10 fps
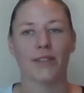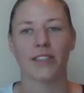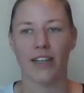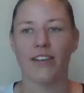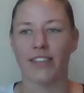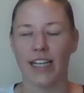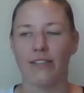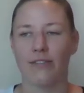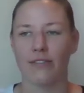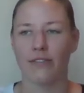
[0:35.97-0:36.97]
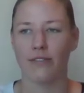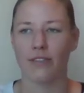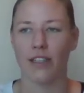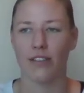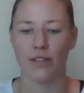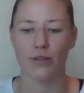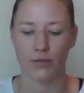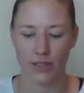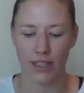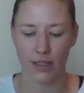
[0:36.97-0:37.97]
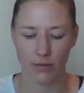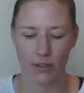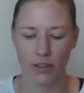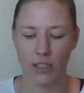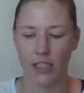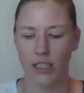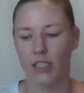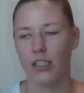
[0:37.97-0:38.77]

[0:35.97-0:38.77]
So having that I thought was really helpful.